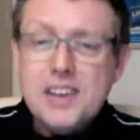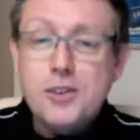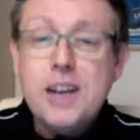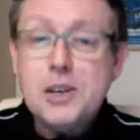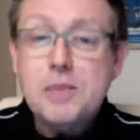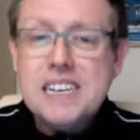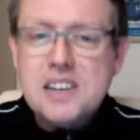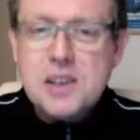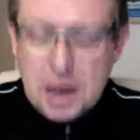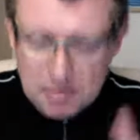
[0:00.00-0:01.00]
Greenwich Mean
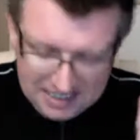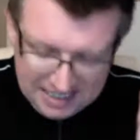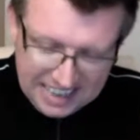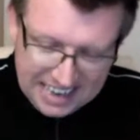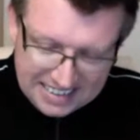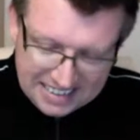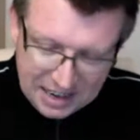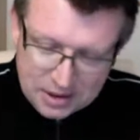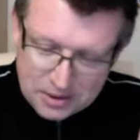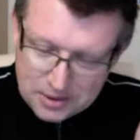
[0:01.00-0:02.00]
Time. But
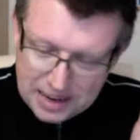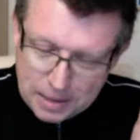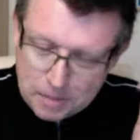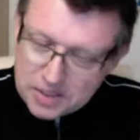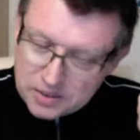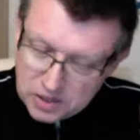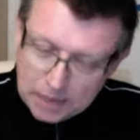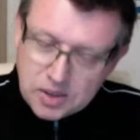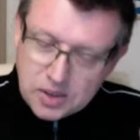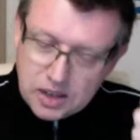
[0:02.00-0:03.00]
the
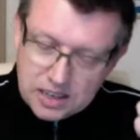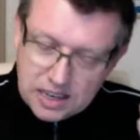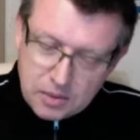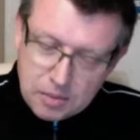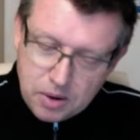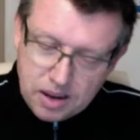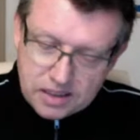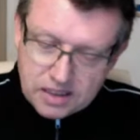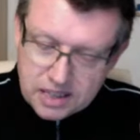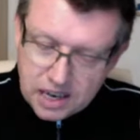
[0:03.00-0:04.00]
chapters are Another One
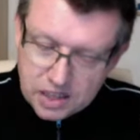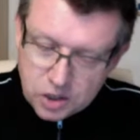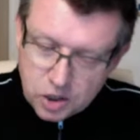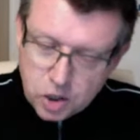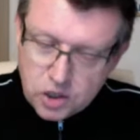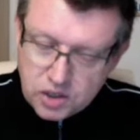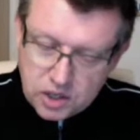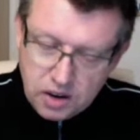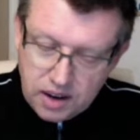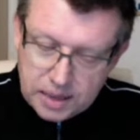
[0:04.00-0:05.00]
Bites the Dust, Good
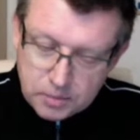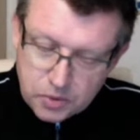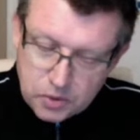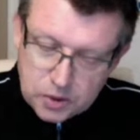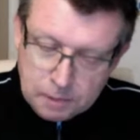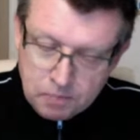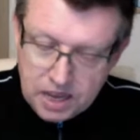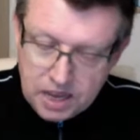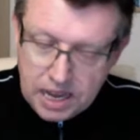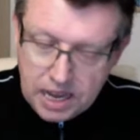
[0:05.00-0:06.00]
Times,
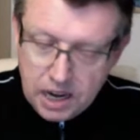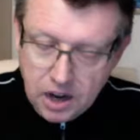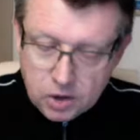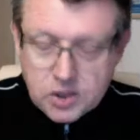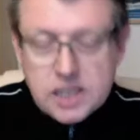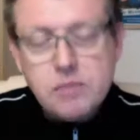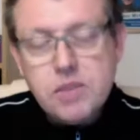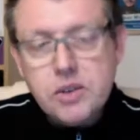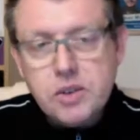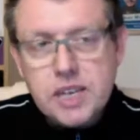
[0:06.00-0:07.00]
Lost in
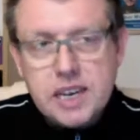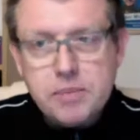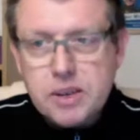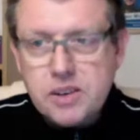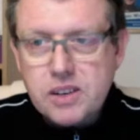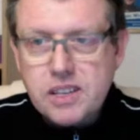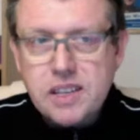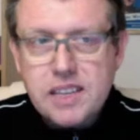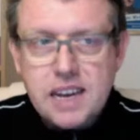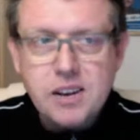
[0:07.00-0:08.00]
Music, because I
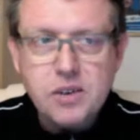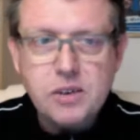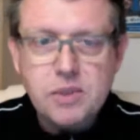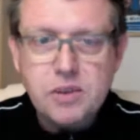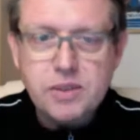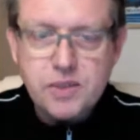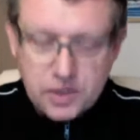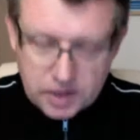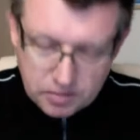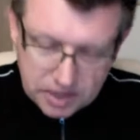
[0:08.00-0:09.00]
did get lost in music for
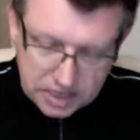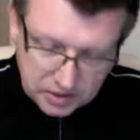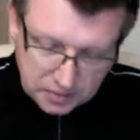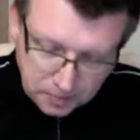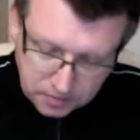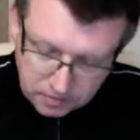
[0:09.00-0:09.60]
some years.